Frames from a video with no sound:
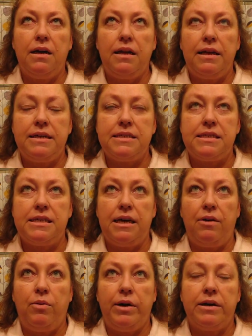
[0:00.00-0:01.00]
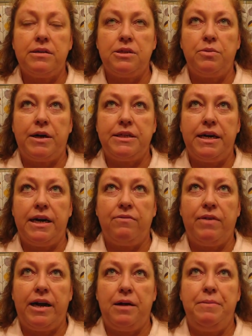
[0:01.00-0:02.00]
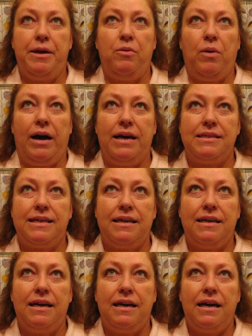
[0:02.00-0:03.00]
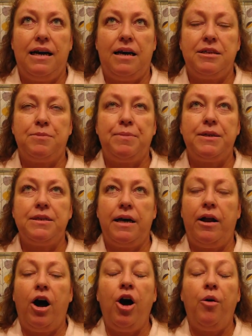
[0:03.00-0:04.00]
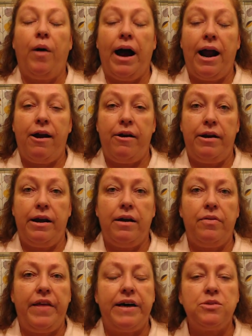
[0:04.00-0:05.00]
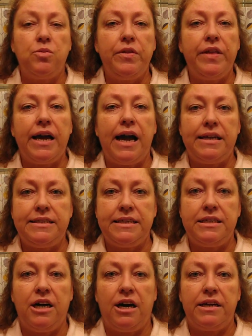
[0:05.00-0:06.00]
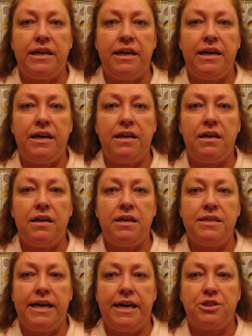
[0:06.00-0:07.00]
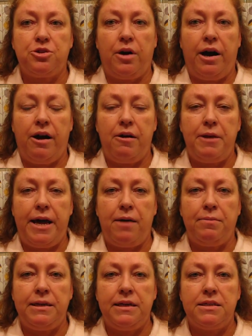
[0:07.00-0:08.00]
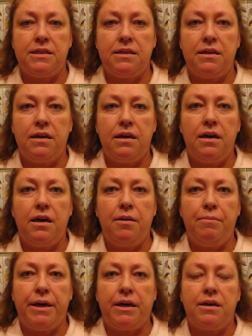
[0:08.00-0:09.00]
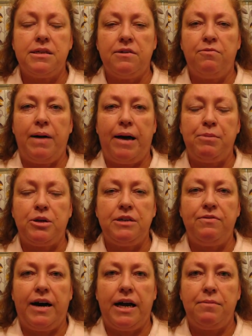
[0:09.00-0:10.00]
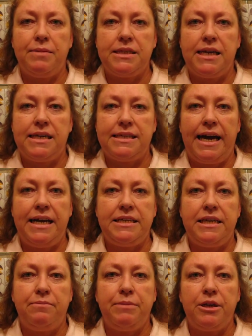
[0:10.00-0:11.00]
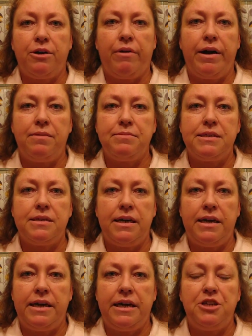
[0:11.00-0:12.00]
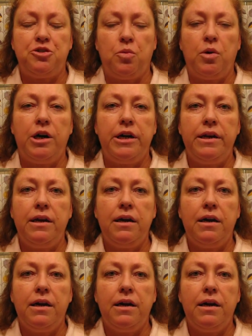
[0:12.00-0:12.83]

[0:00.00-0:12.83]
Let's see, what else do I take vitamin-wise? I suppose, oh, iron. That's one thing I did not get, is extra iron tablets, because of my multivitamins has 18 milligrams in each one.